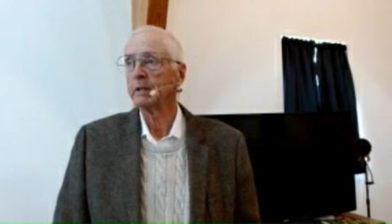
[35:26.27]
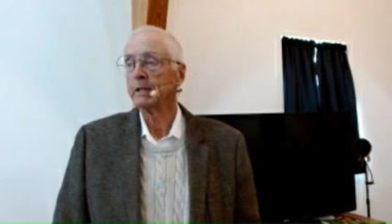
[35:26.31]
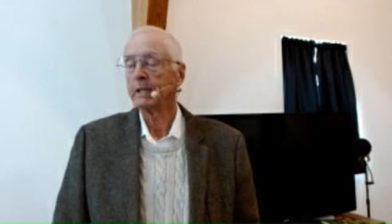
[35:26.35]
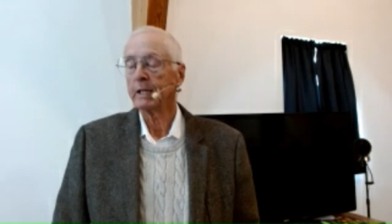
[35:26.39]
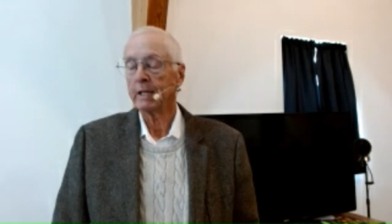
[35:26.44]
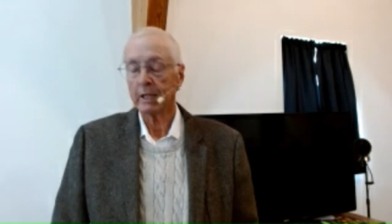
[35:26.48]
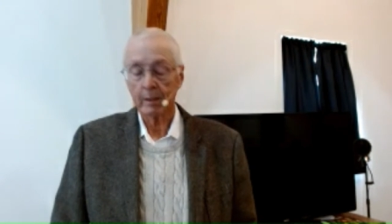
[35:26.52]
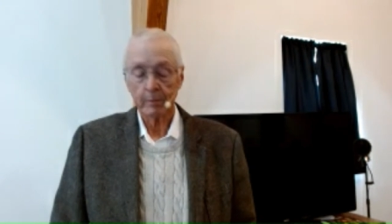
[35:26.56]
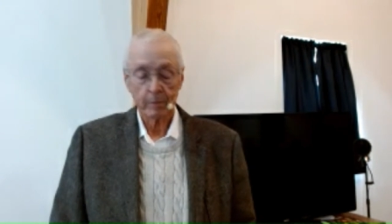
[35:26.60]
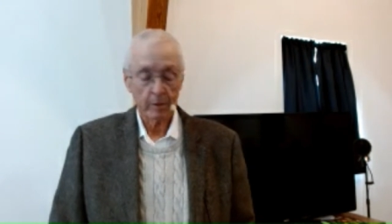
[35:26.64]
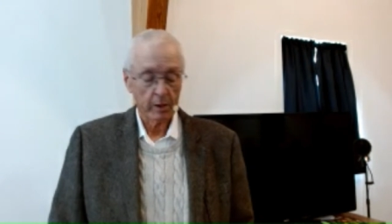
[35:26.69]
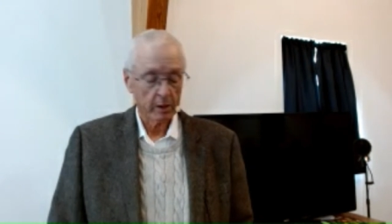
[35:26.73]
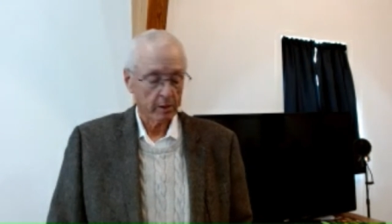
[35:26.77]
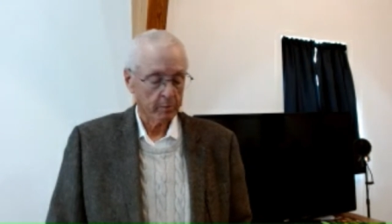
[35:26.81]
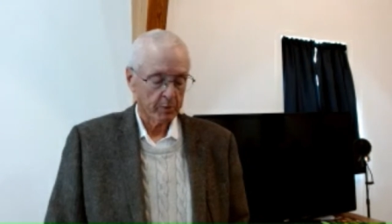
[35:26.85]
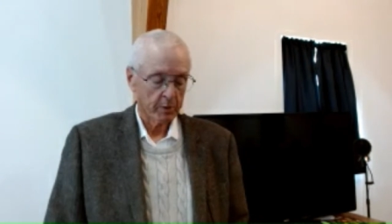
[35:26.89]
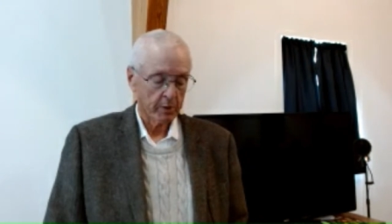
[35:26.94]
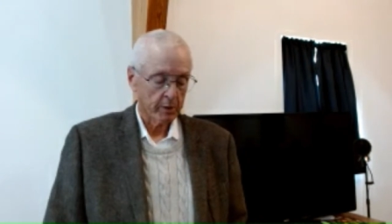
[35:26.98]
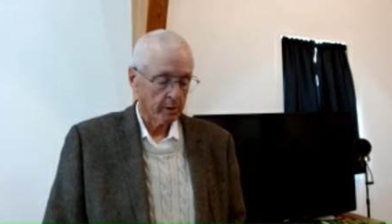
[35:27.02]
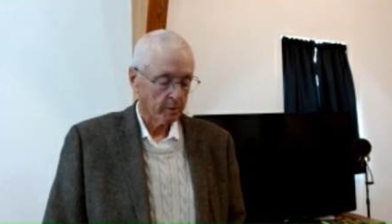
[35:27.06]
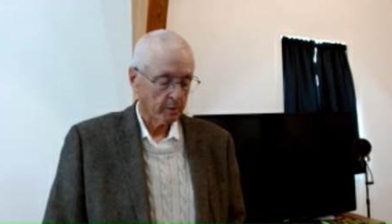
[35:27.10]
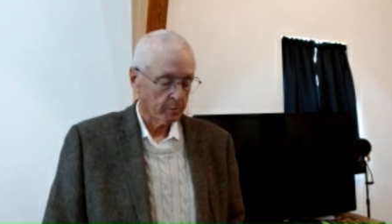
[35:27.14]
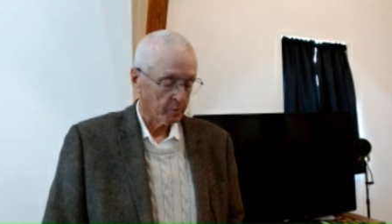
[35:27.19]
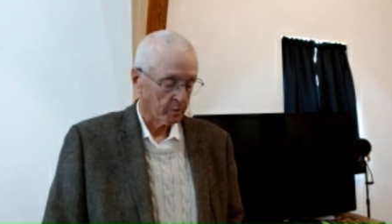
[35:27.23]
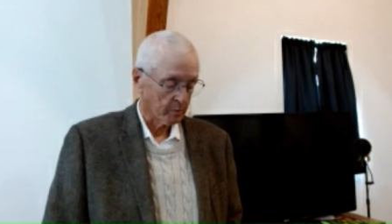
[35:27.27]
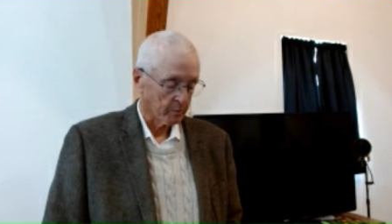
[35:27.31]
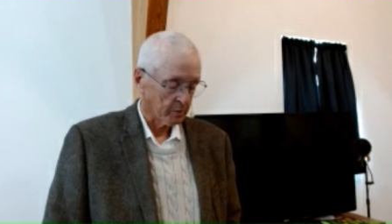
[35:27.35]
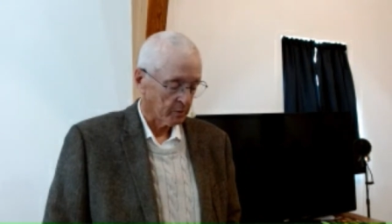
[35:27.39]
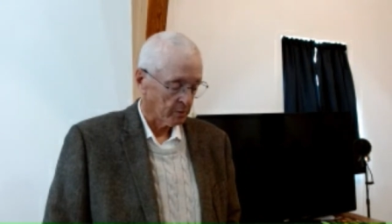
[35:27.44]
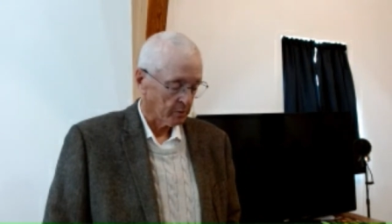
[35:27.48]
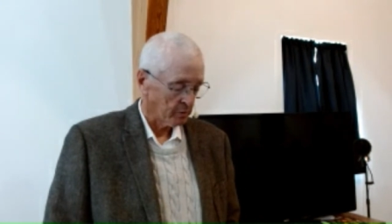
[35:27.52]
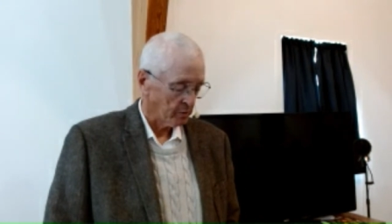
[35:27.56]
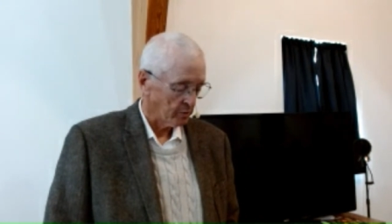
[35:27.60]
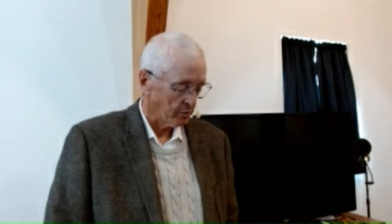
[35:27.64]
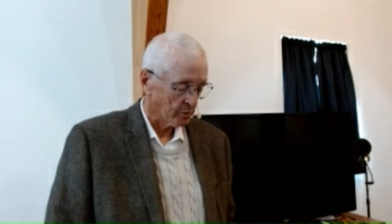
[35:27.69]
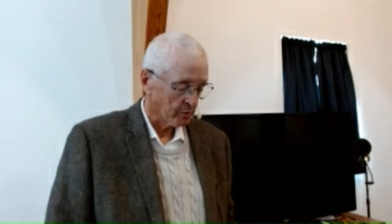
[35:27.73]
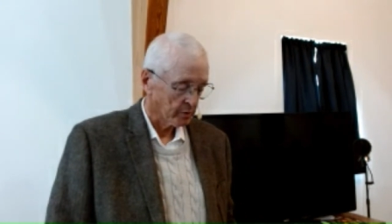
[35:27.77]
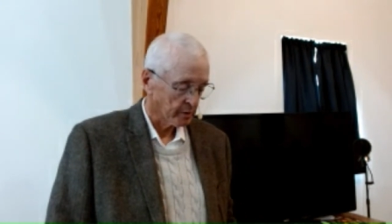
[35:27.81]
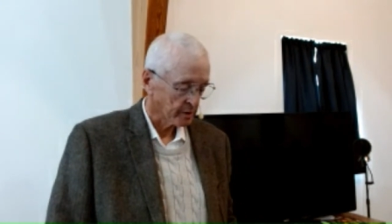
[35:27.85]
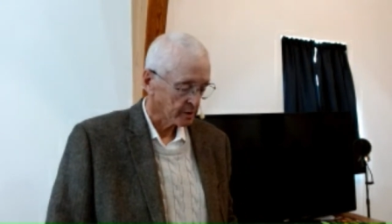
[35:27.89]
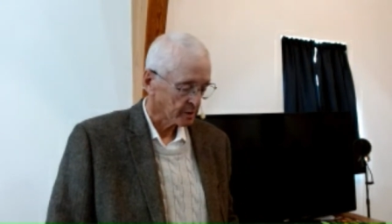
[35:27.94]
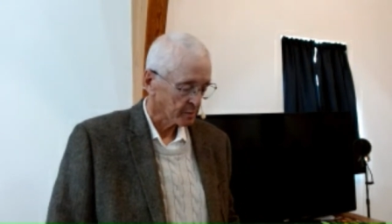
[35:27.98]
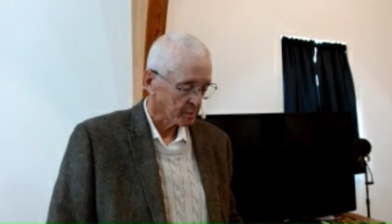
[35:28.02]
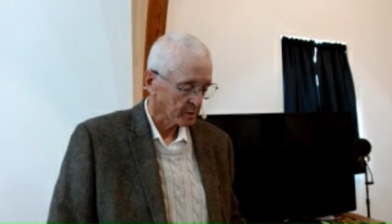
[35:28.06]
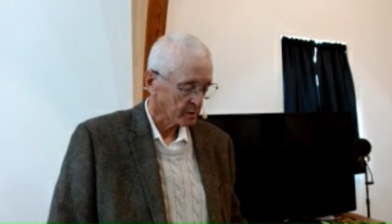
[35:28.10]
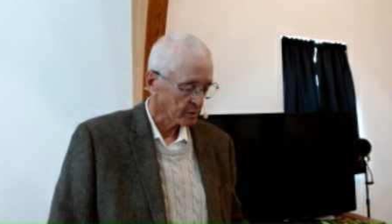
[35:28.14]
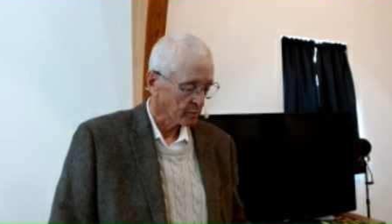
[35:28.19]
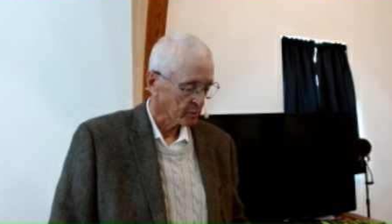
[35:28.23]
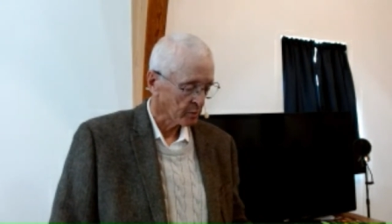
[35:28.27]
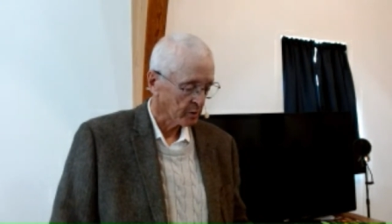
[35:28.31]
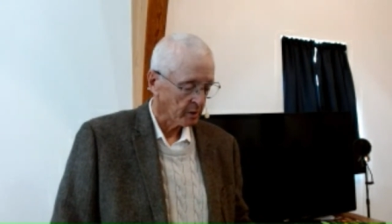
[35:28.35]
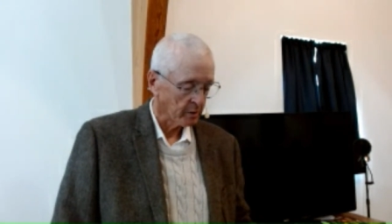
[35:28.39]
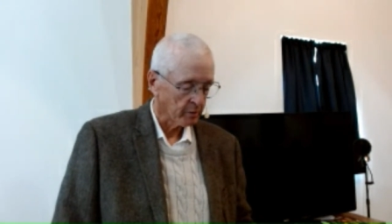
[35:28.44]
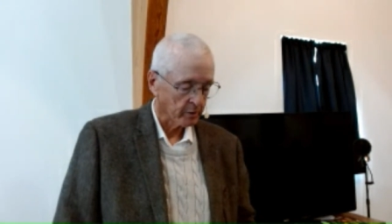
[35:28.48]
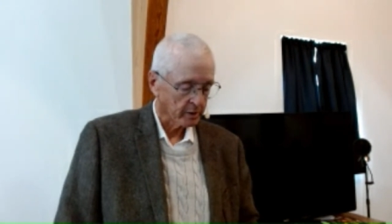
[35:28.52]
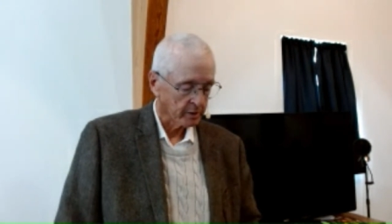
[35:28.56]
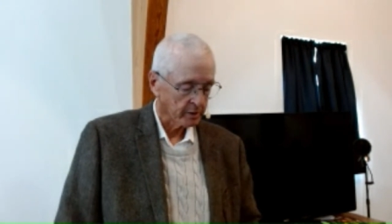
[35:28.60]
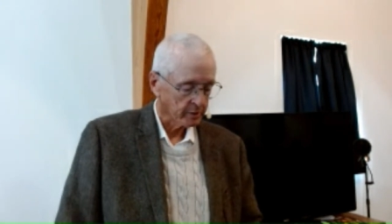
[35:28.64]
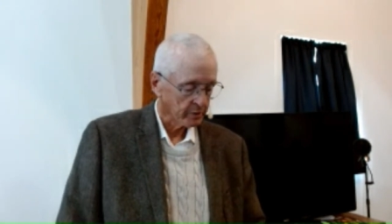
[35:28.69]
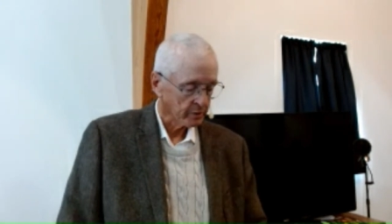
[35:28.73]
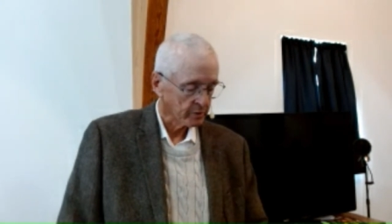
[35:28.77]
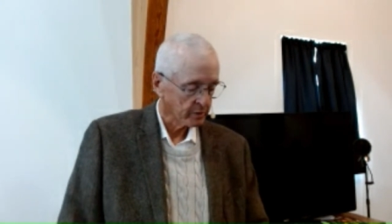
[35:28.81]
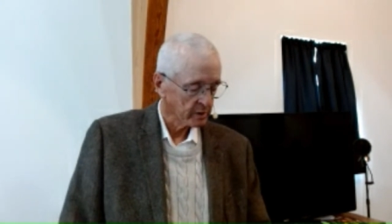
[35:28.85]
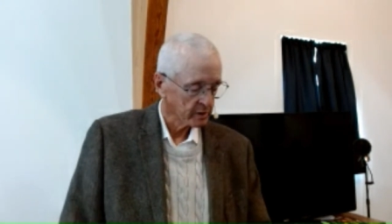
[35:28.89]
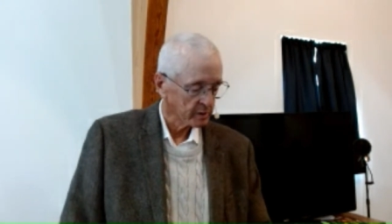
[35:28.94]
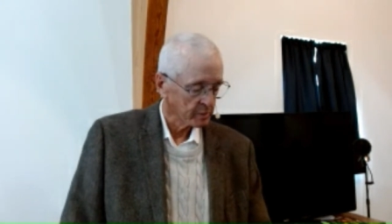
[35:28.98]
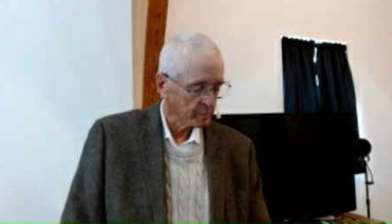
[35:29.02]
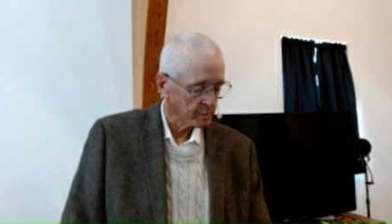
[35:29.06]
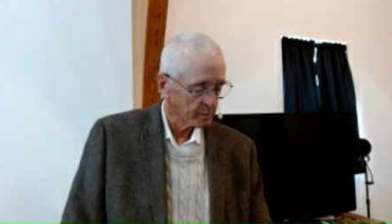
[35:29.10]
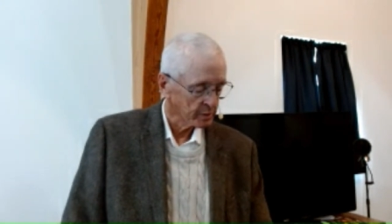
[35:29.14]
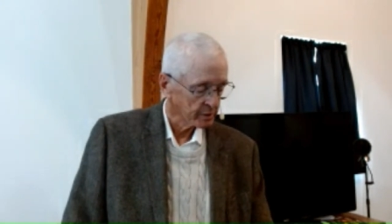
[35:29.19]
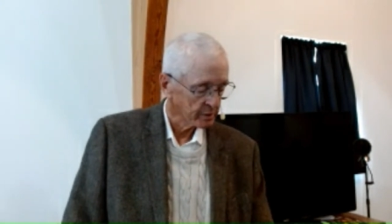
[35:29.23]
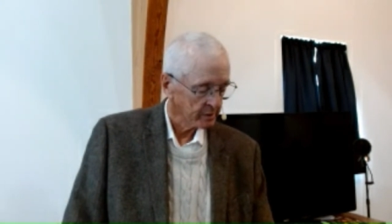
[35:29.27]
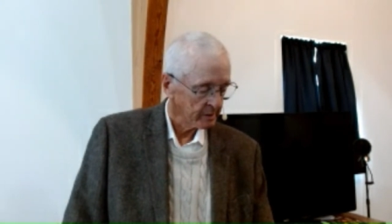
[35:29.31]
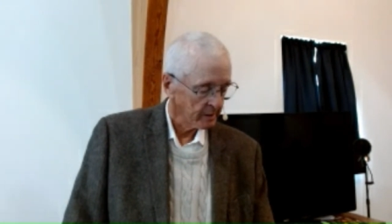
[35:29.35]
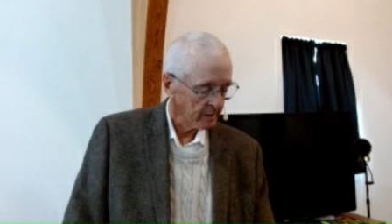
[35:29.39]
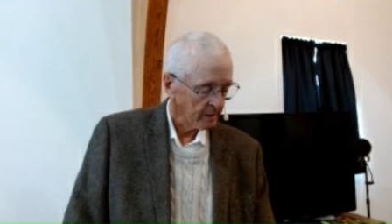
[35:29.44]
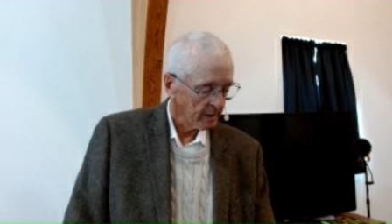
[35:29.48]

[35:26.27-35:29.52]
And I'm not a party pooper. You do Christmas the way you want to do Christmas.